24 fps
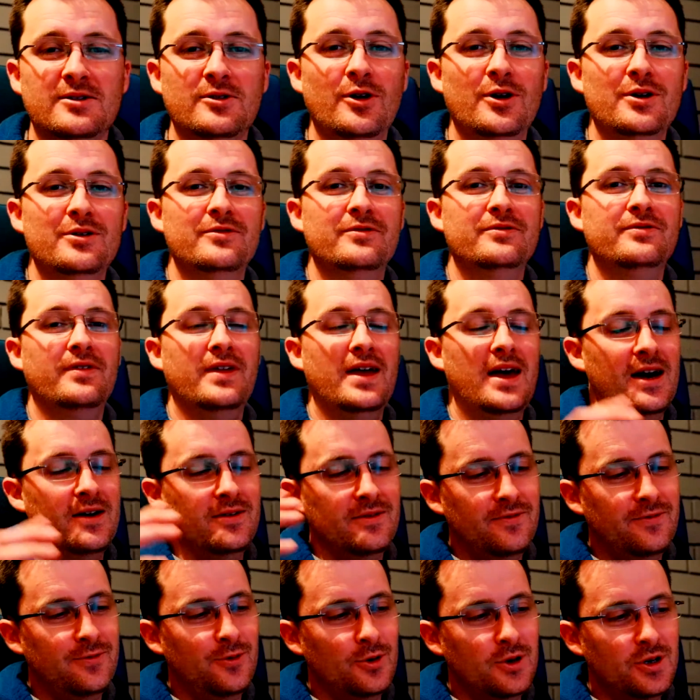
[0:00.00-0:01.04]
a lot of
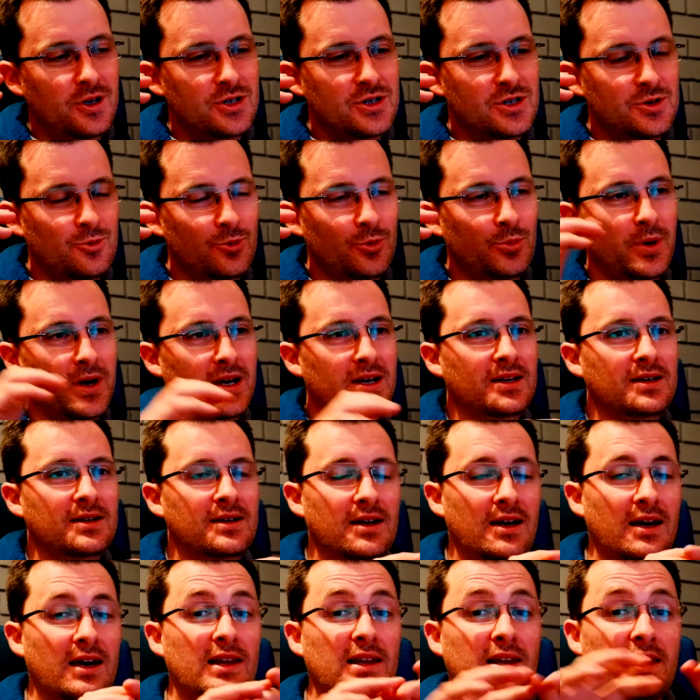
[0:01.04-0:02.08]
our footage will
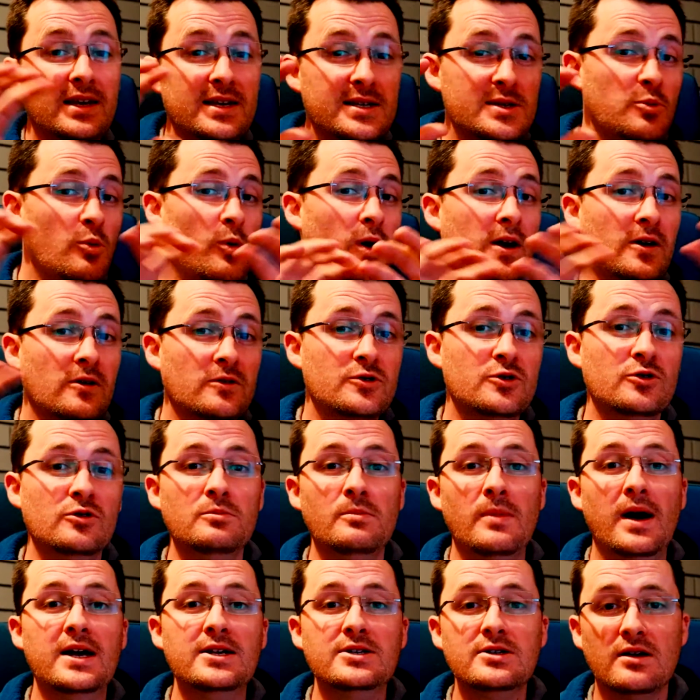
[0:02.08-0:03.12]
be at least one or two
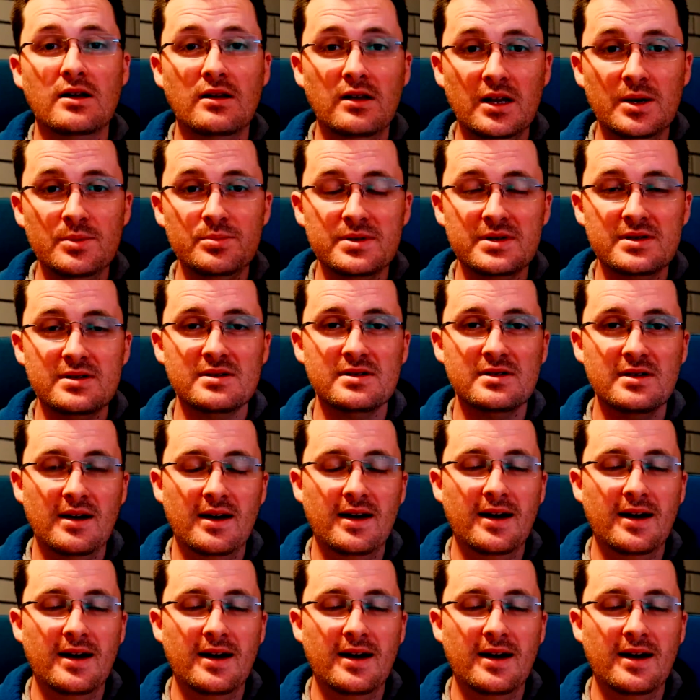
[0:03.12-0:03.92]
major clips,